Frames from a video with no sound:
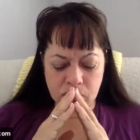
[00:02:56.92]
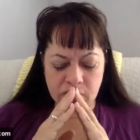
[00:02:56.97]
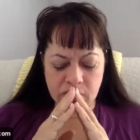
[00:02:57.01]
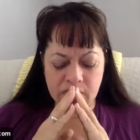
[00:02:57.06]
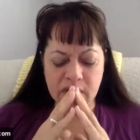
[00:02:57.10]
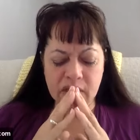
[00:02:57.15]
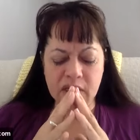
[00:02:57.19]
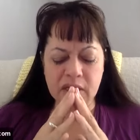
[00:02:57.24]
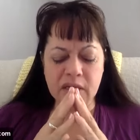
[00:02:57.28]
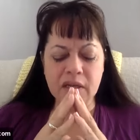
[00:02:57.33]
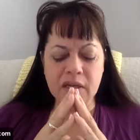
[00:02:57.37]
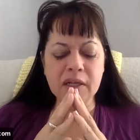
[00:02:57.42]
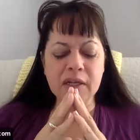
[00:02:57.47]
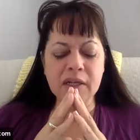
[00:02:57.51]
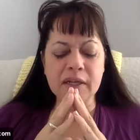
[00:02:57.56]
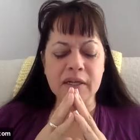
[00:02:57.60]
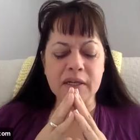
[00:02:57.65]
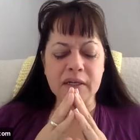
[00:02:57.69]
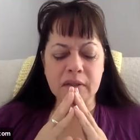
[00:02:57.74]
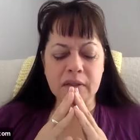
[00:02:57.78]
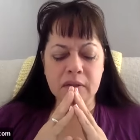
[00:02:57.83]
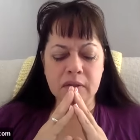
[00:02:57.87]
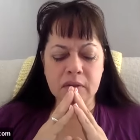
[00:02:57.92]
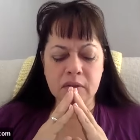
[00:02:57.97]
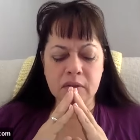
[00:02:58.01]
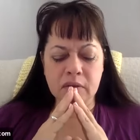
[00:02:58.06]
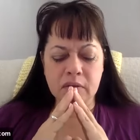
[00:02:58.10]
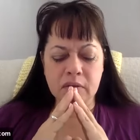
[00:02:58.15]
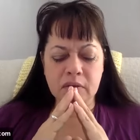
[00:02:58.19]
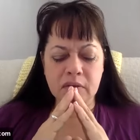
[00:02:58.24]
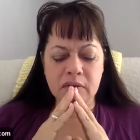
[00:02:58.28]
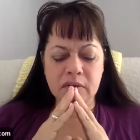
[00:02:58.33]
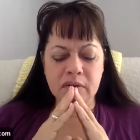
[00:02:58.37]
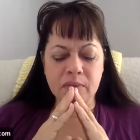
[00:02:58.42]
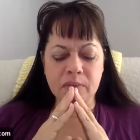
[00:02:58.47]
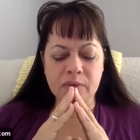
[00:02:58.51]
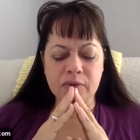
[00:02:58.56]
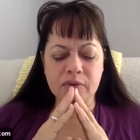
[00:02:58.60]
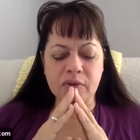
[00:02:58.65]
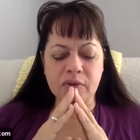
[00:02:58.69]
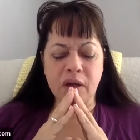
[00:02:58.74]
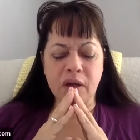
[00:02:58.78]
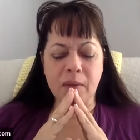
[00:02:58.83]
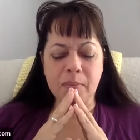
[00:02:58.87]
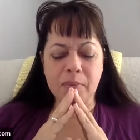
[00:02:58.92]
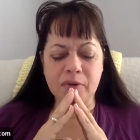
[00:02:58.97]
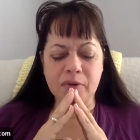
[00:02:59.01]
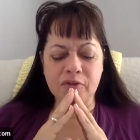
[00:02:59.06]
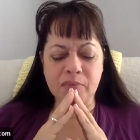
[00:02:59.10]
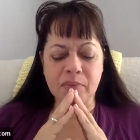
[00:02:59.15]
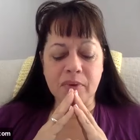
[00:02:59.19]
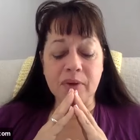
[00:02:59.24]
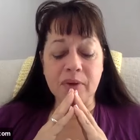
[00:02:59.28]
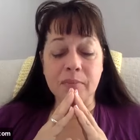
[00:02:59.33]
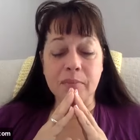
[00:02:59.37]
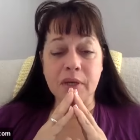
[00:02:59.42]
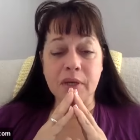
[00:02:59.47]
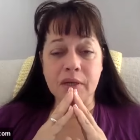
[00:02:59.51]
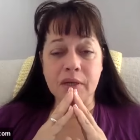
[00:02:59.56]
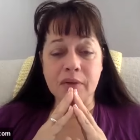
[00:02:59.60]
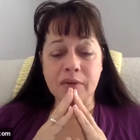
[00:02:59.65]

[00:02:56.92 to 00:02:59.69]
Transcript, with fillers: The healing that was accomplished by me